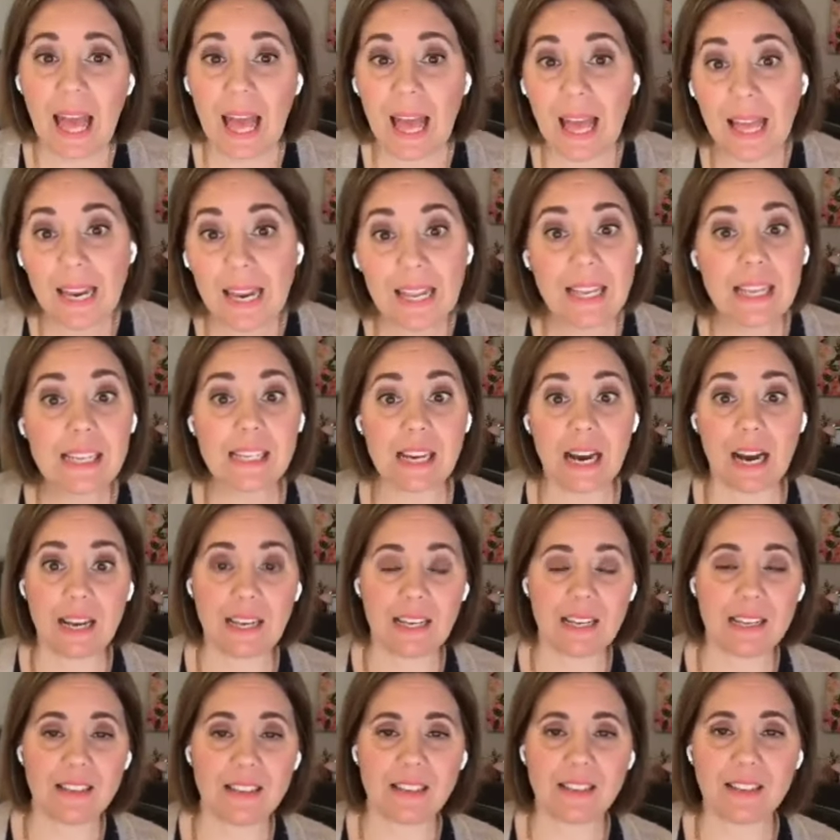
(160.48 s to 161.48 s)
Any
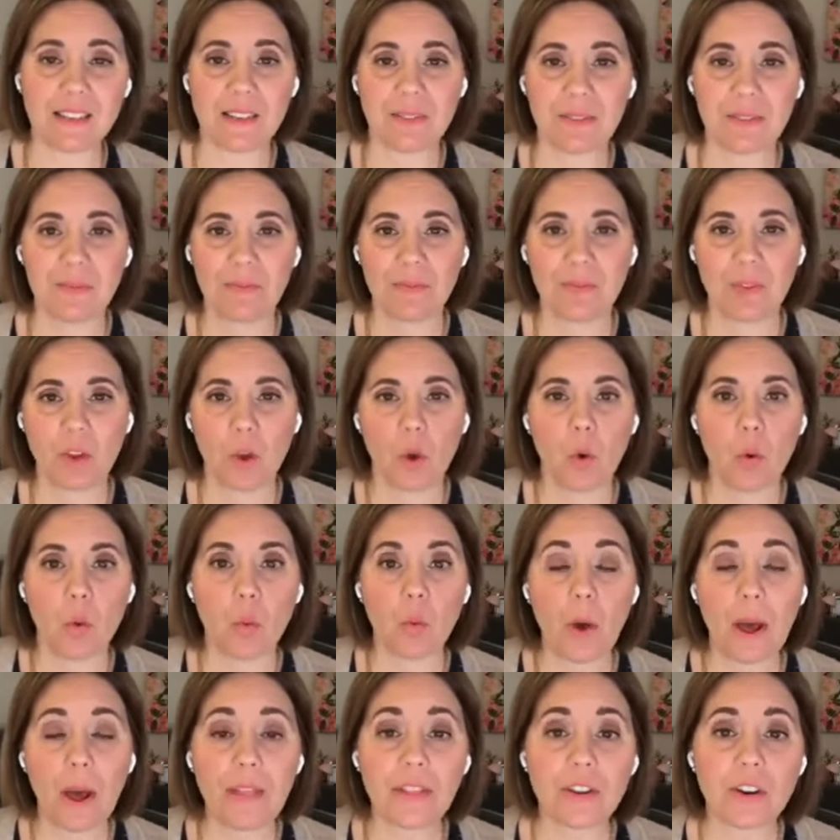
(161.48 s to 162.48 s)
diet,
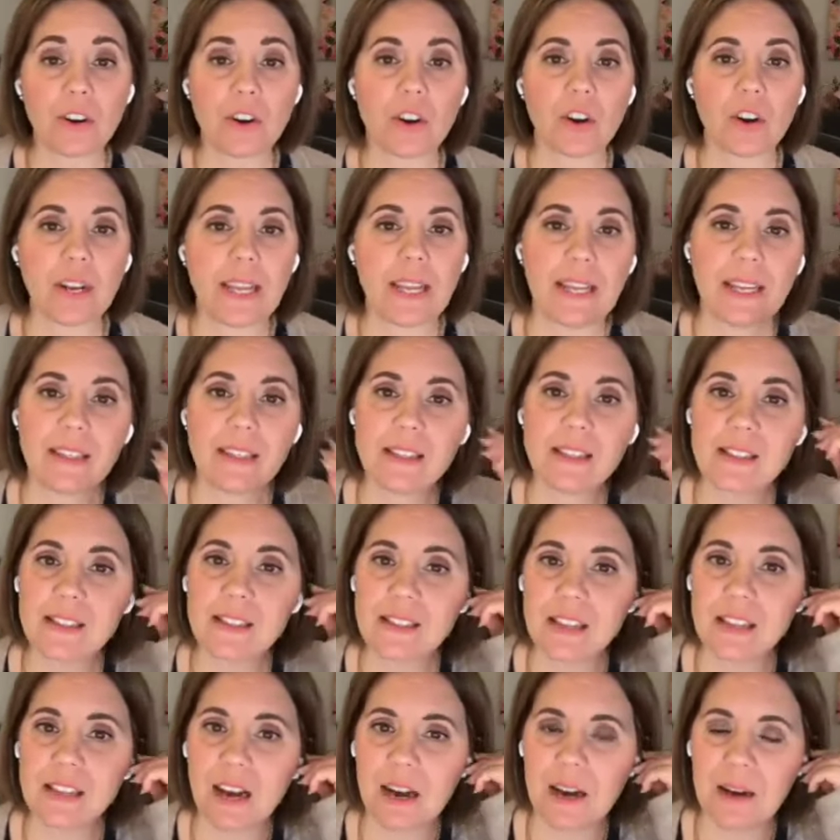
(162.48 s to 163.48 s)
whether
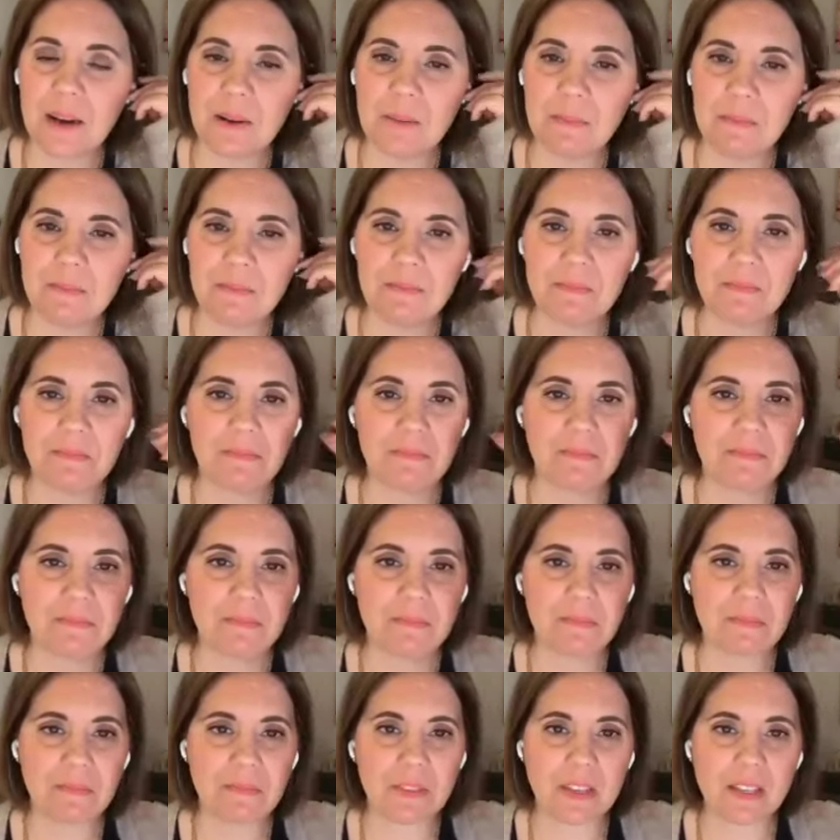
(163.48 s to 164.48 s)
it's
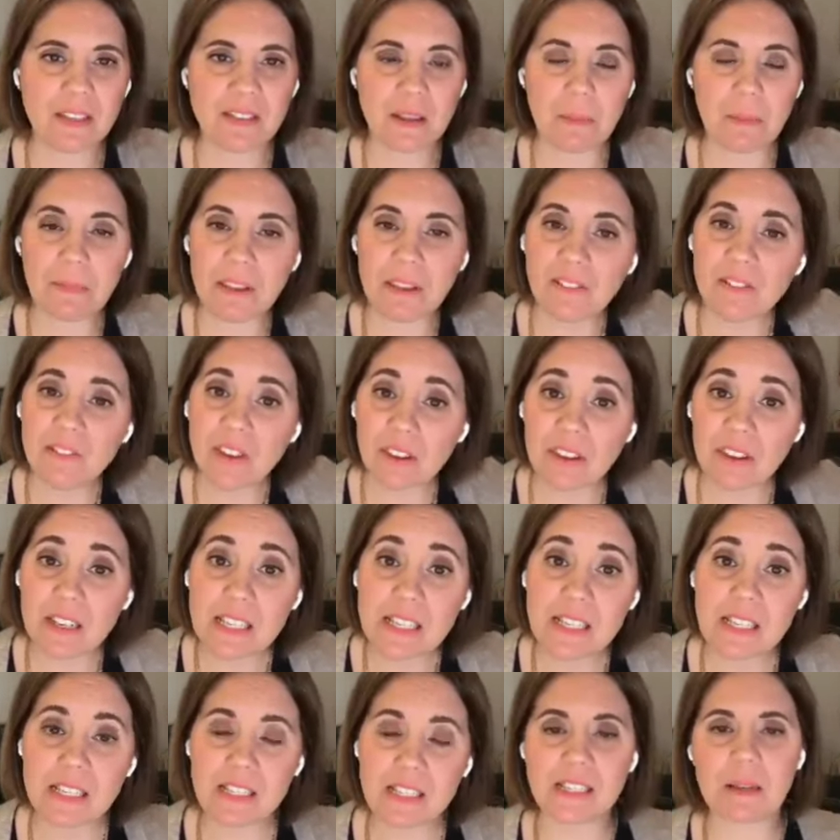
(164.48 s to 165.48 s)
something very
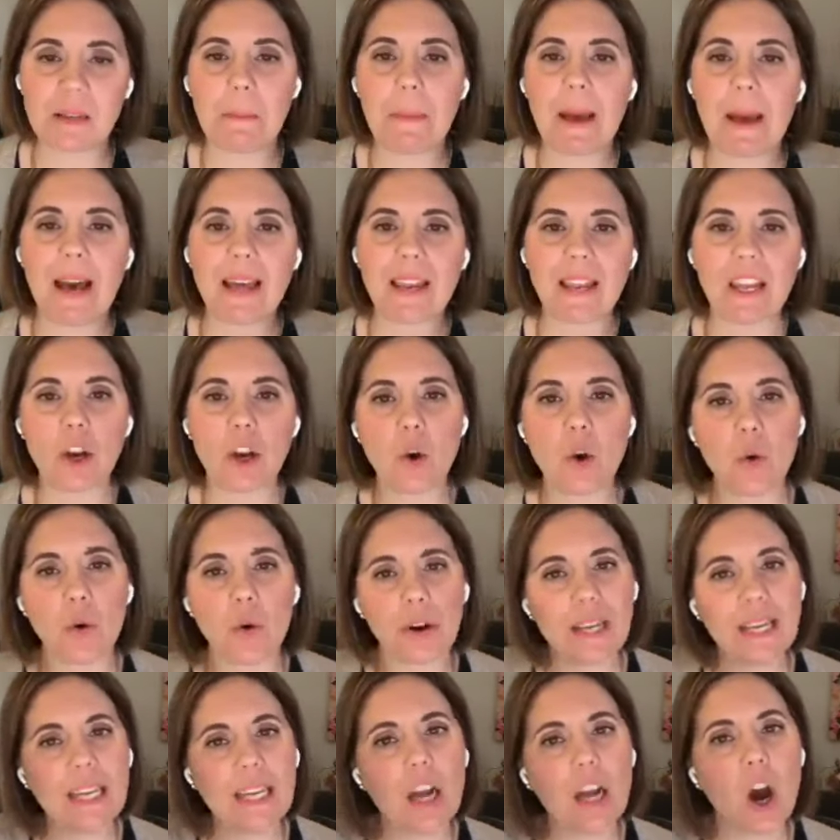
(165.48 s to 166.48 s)
systematic or
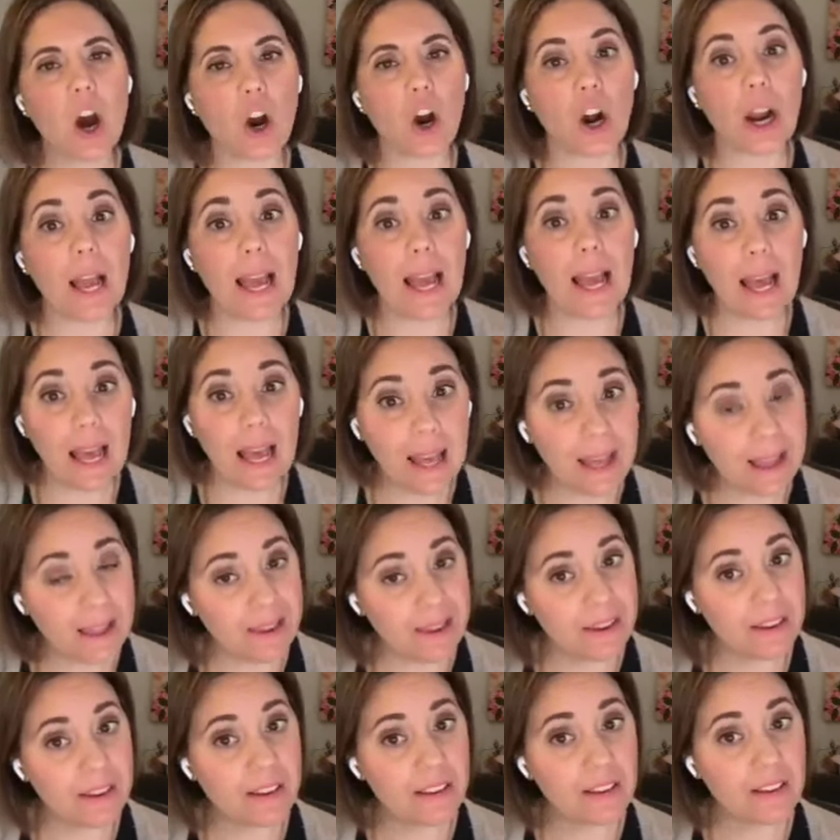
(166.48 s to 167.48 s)
in our
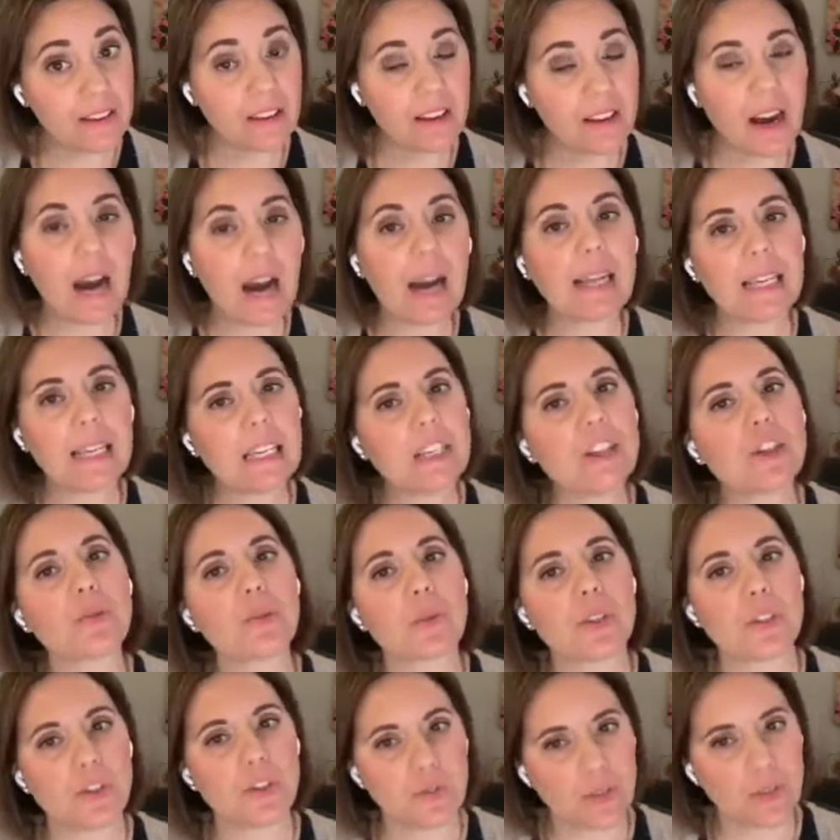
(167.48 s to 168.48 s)
head, I need to
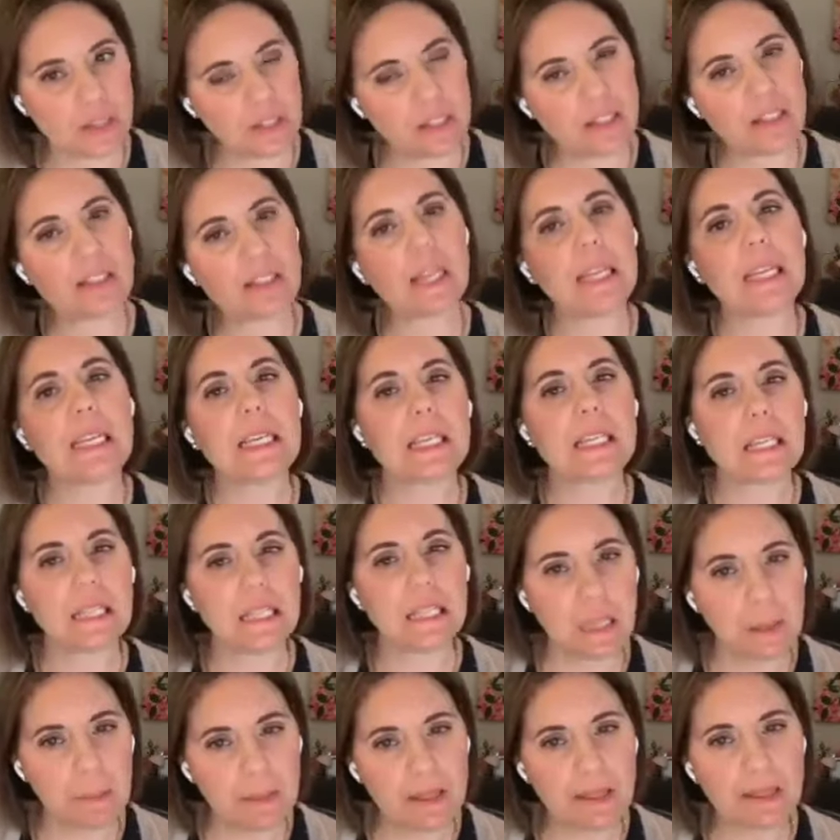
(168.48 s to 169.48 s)
restrict this, I need to
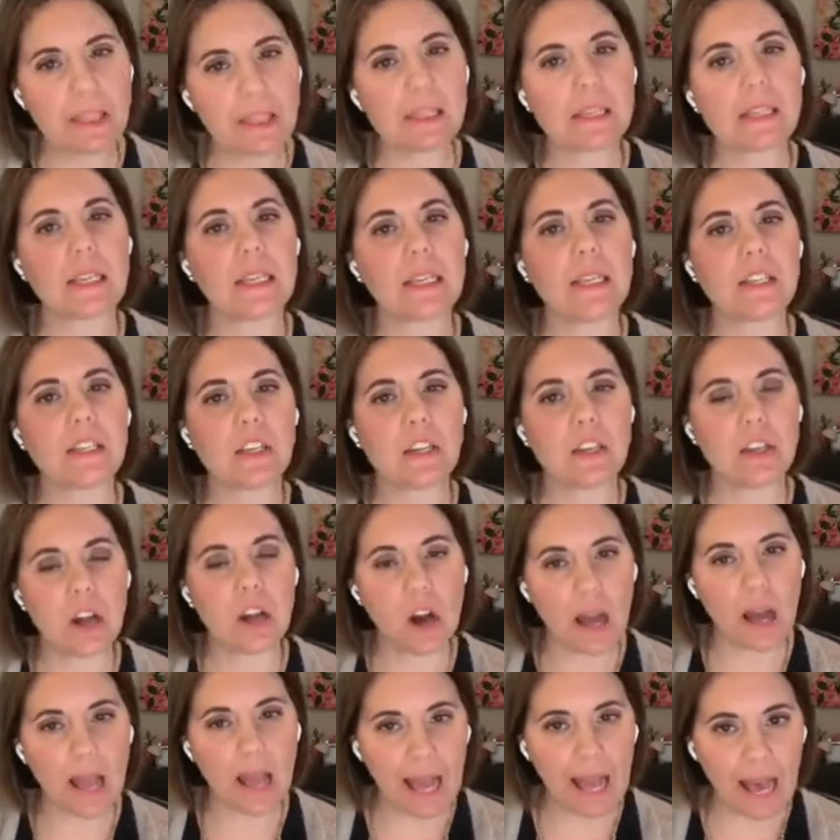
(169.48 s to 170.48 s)
limit this, I need to
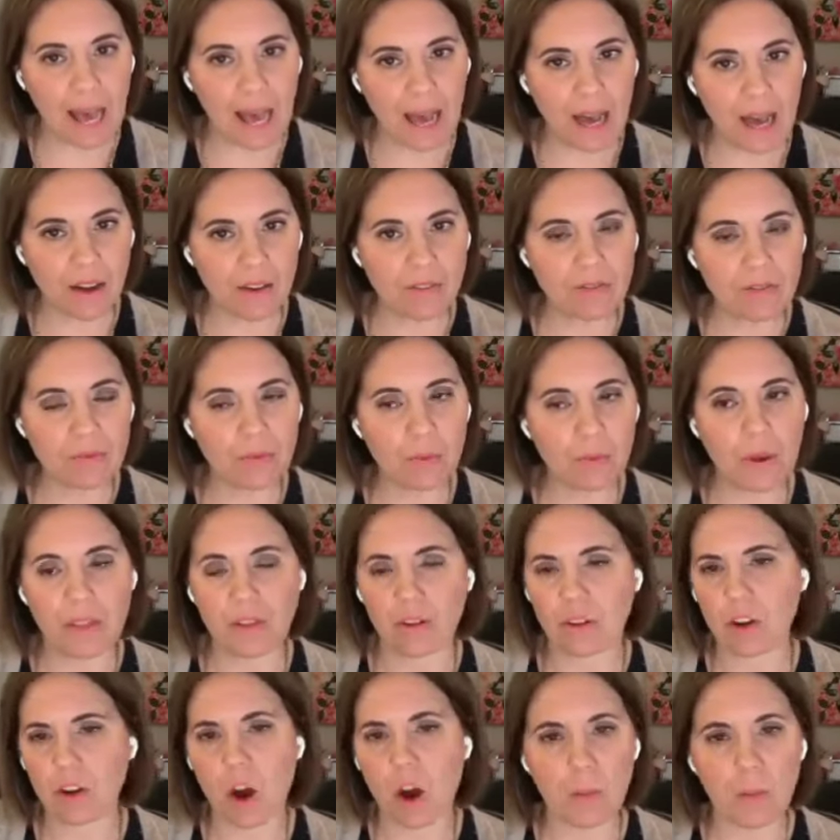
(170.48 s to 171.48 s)
not have
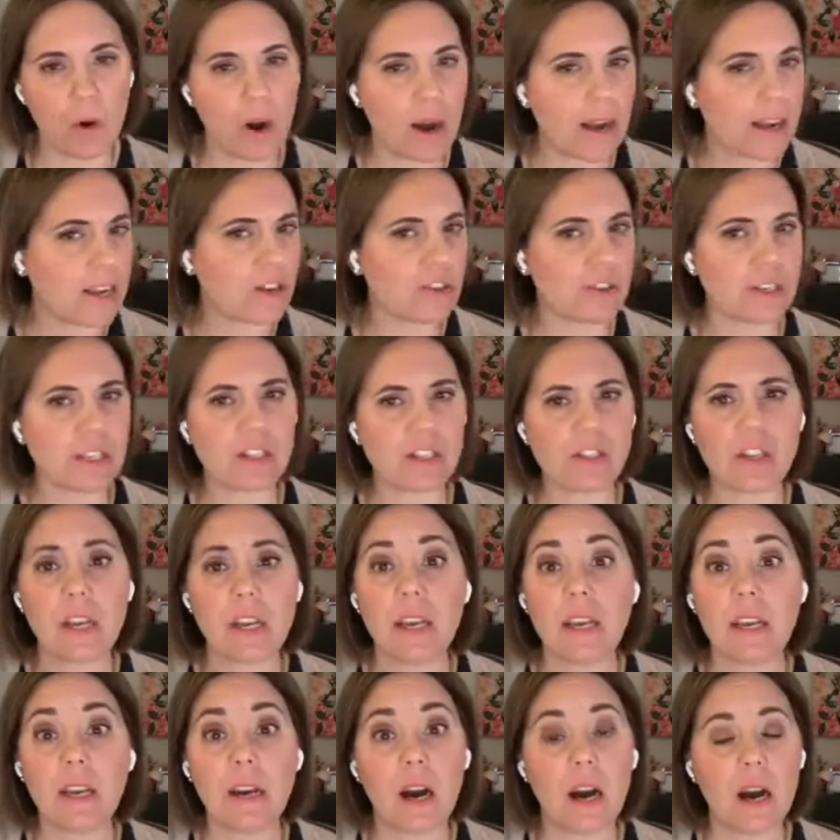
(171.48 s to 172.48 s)
what carbohydrates.
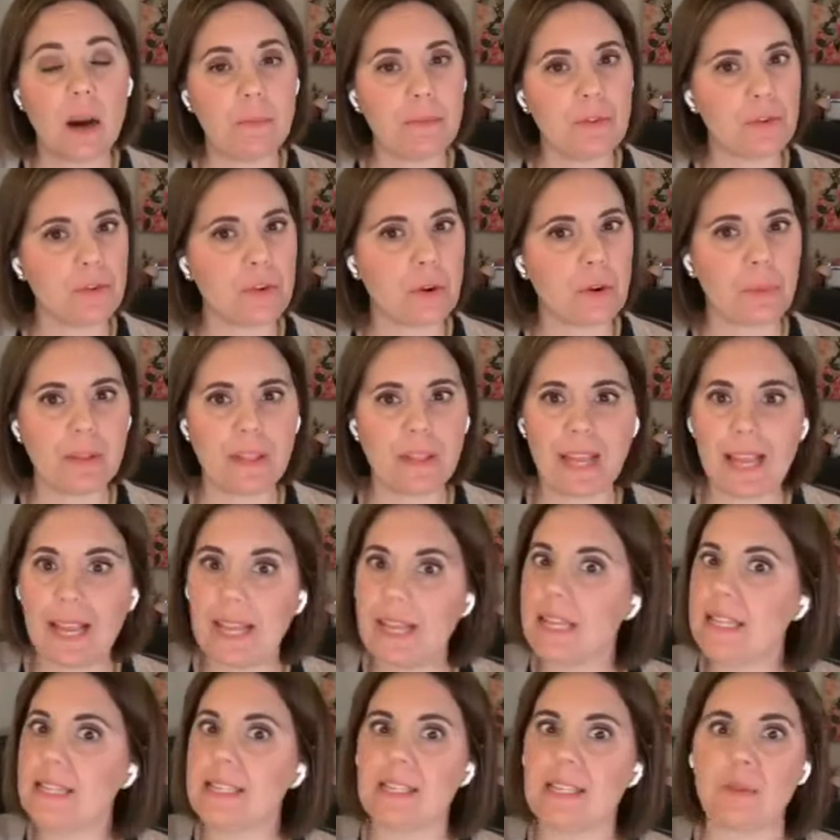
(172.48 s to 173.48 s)
If you grew up in the
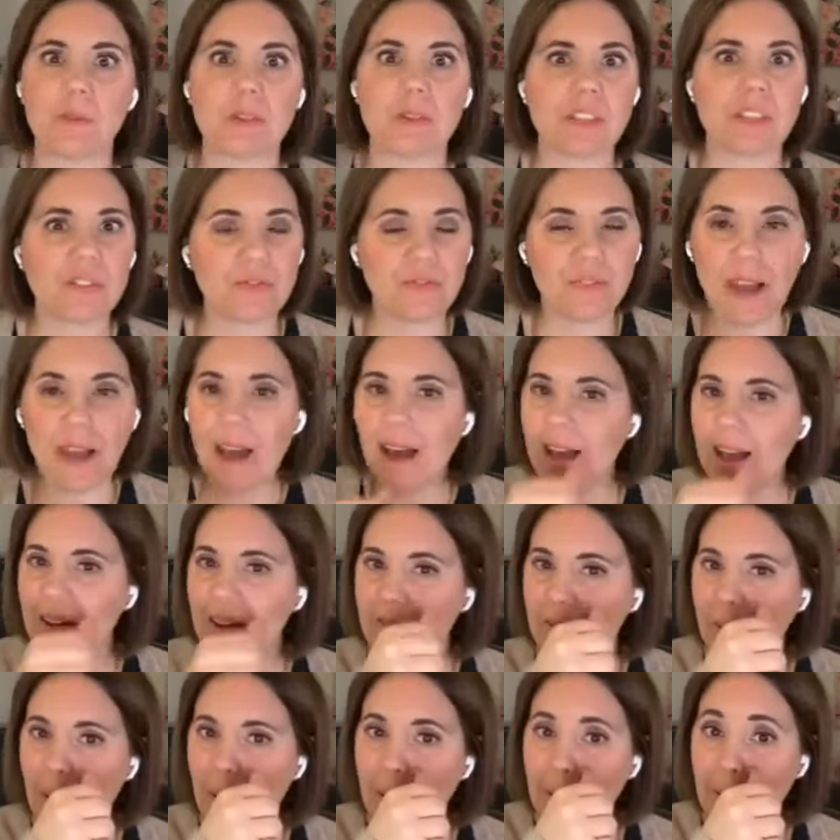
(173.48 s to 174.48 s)
80s, it was fat,
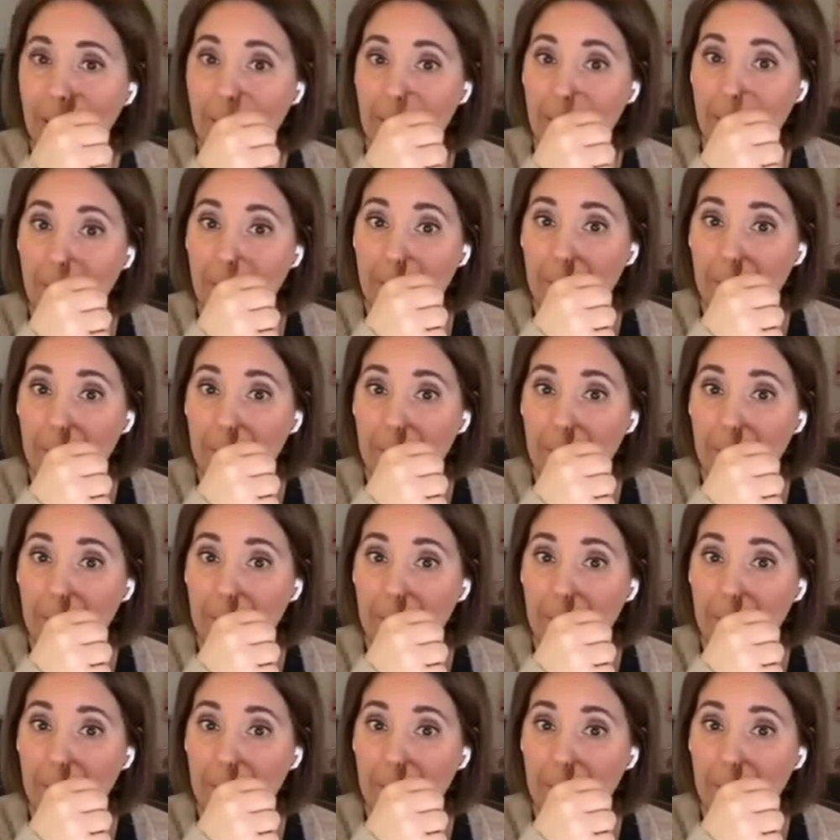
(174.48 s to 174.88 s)
right?